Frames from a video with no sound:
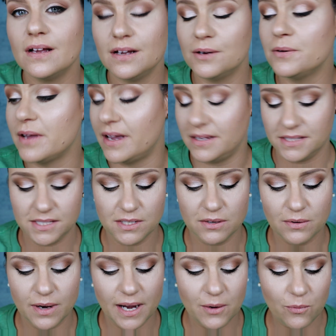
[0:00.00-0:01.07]
Okay,
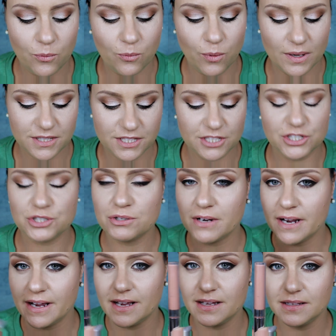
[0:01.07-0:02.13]
so I want to
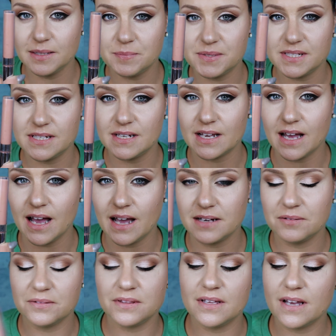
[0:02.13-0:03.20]
try a lipstick. I
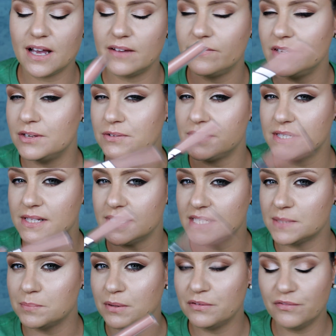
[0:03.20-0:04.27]
don't think I've used
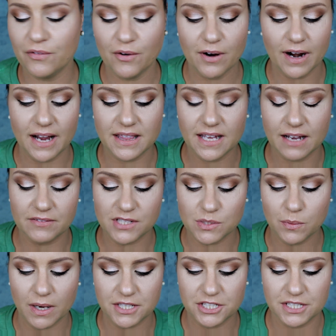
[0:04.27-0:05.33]
this before. I think I've
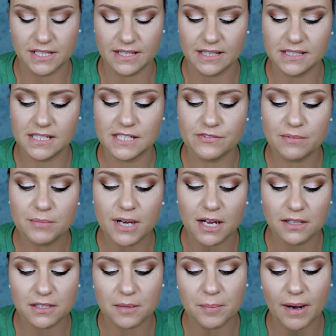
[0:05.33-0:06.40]
swatched it. This is from
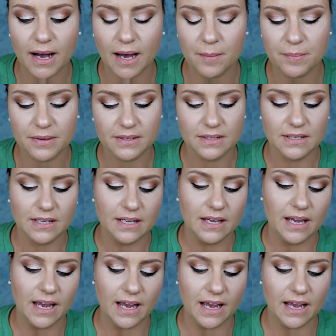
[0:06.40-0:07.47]
ColourPop,
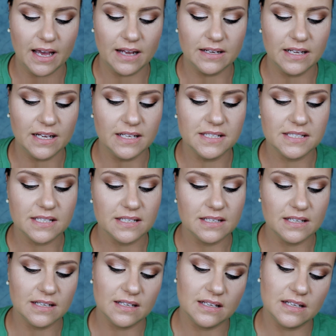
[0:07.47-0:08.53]
and it is
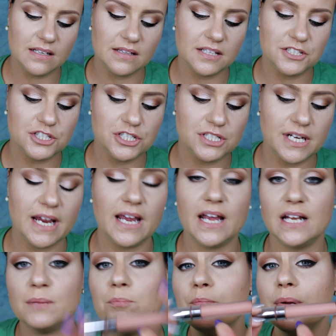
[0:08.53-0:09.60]
in the
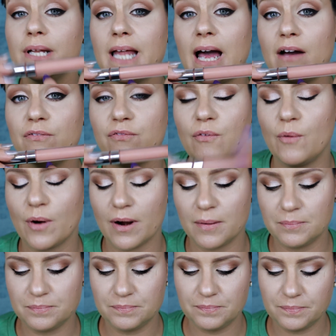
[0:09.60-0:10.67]
shade
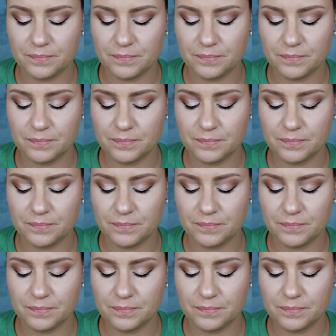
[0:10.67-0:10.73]
Platform.